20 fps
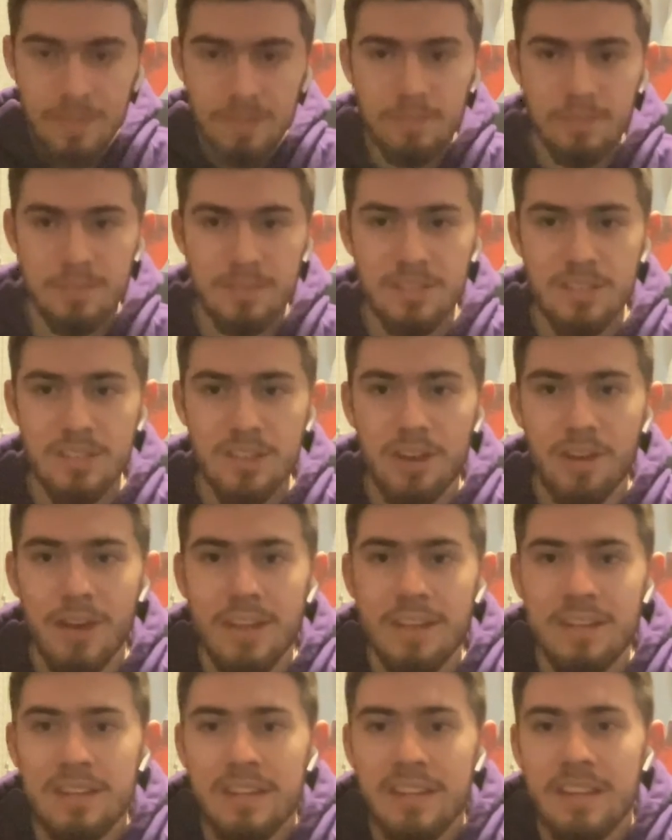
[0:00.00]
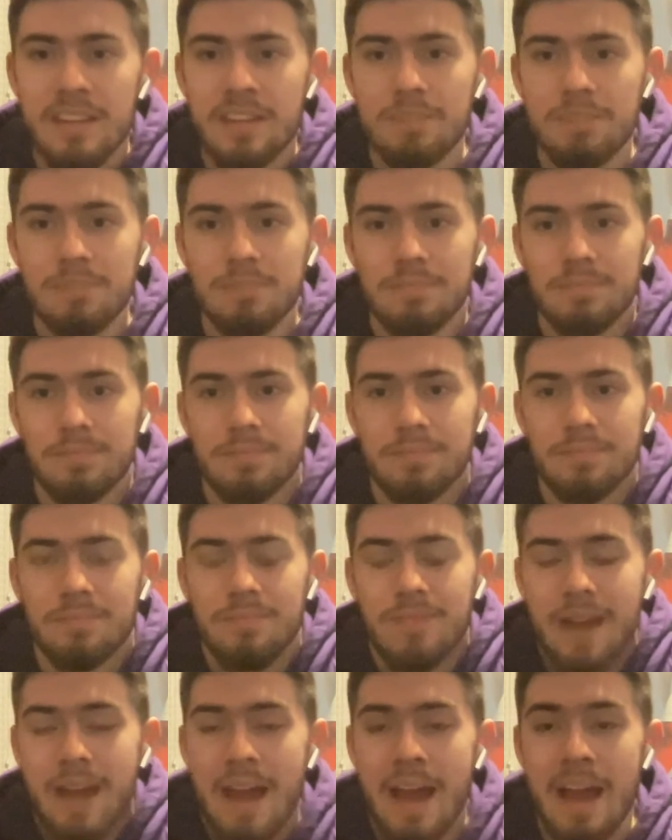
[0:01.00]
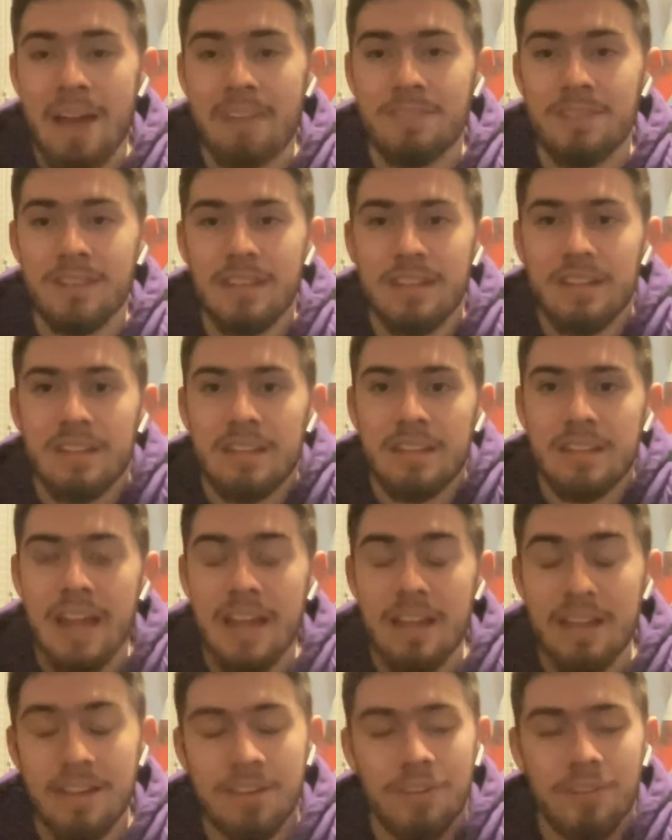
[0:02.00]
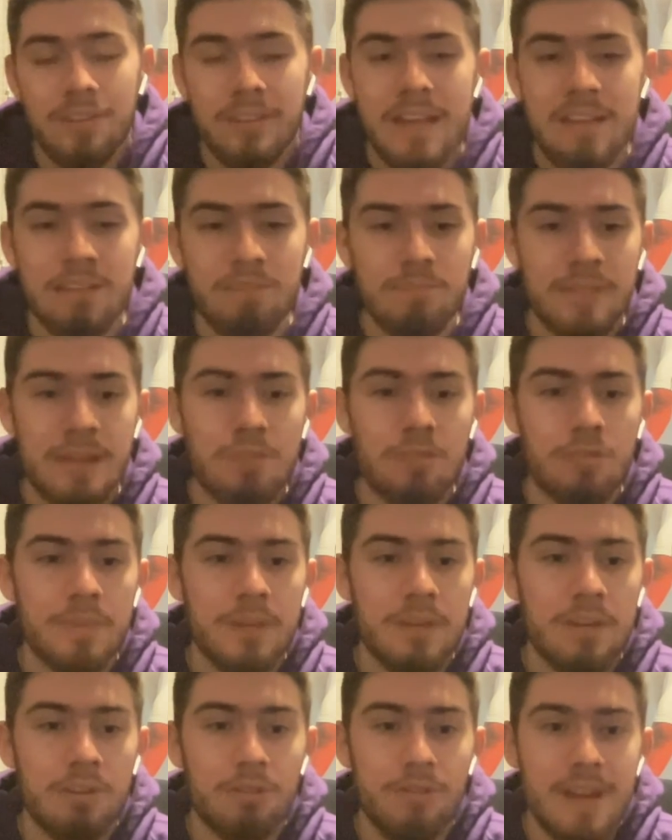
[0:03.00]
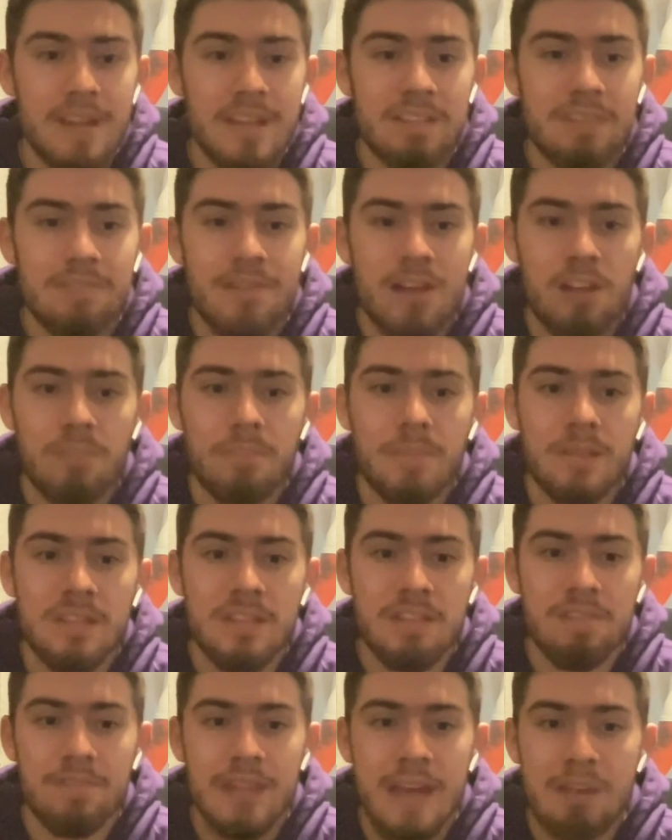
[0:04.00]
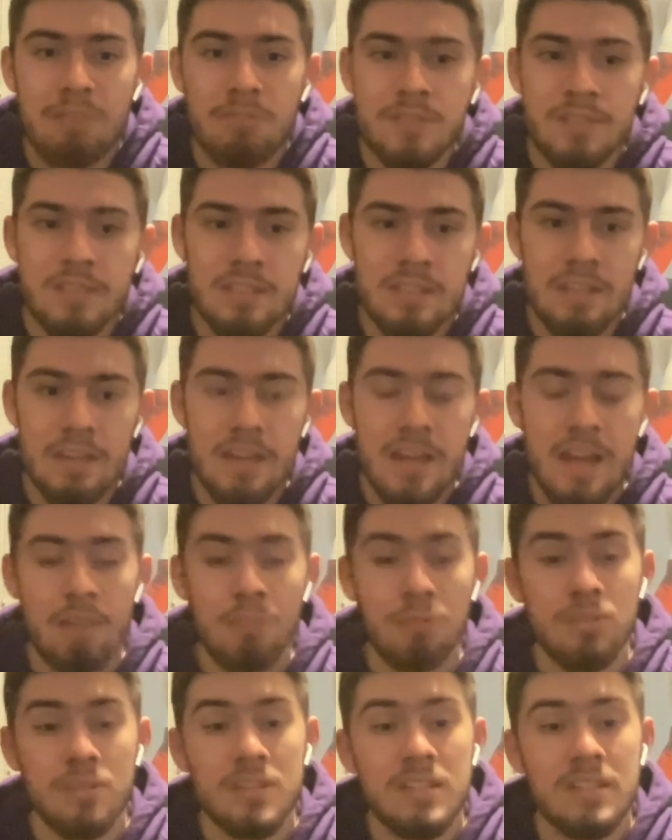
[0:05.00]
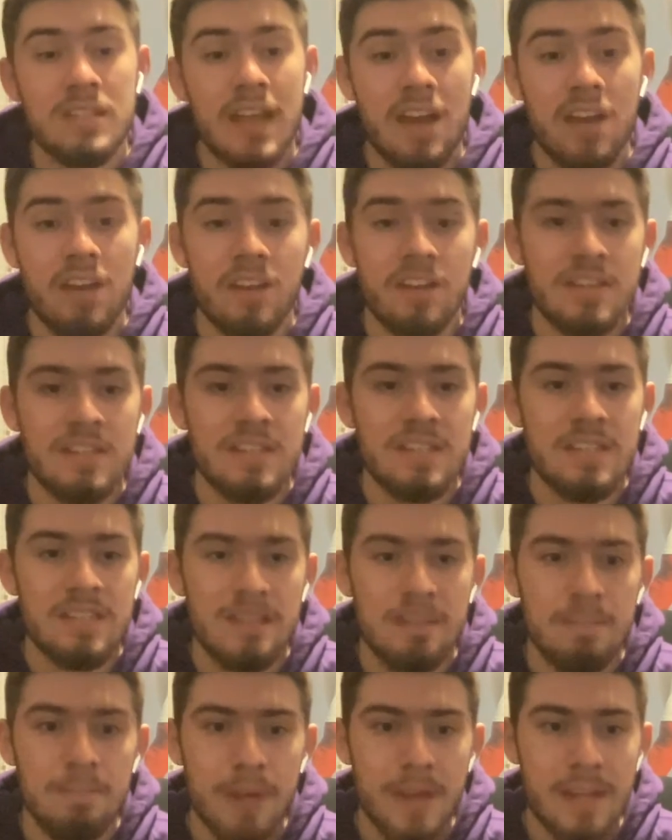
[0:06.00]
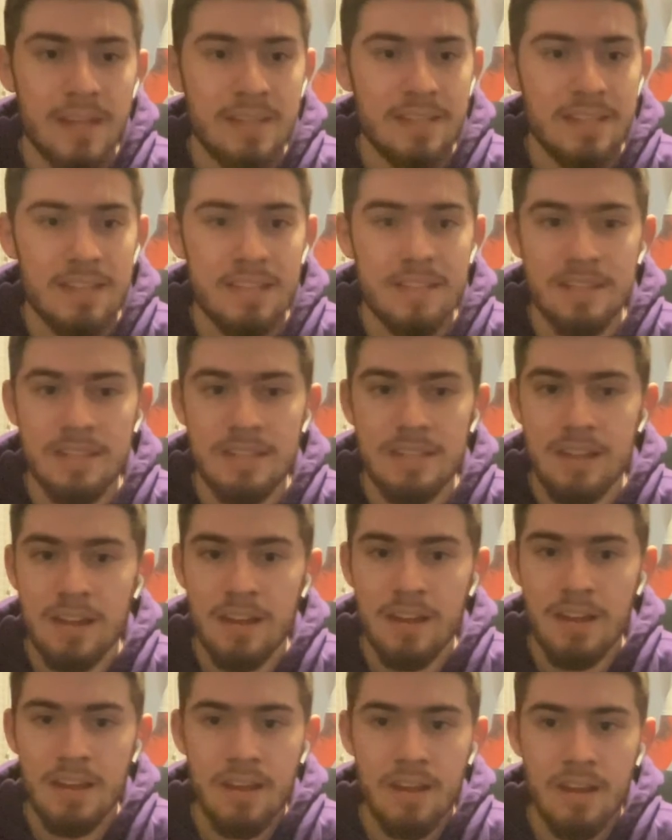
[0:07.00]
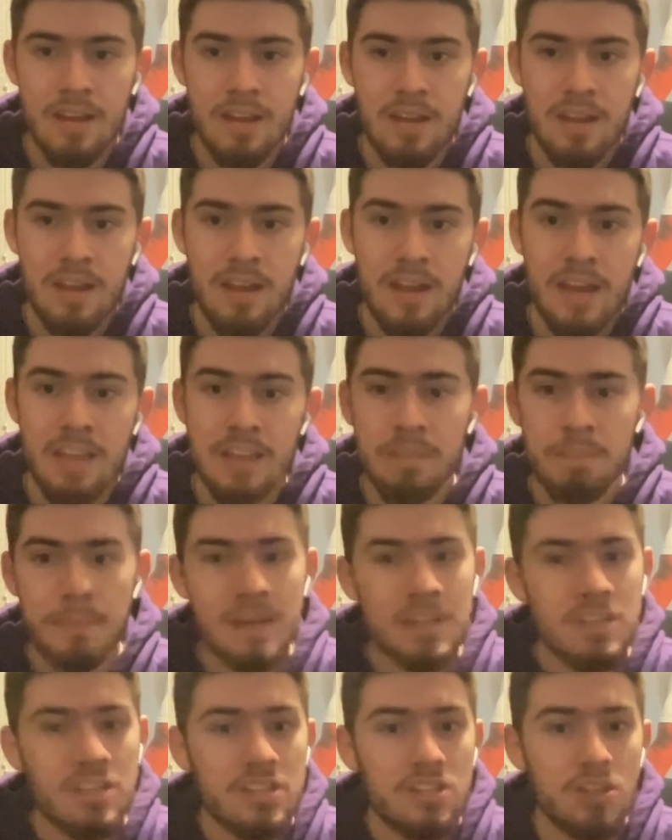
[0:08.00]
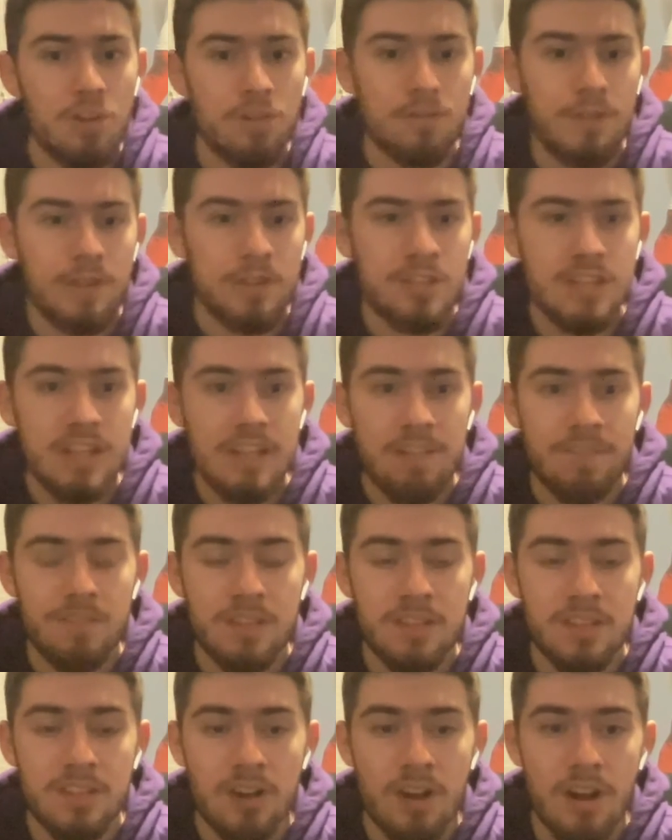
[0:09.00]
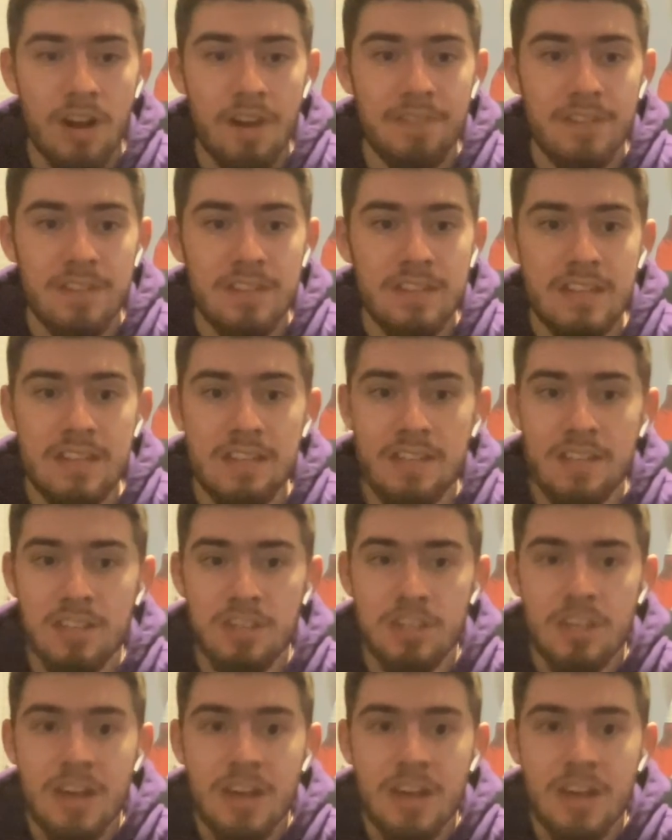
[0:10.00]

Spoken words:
So I think having that, that would be a great development if that was able to stay on a consistent basis. And the bench has overachieved to start off the season.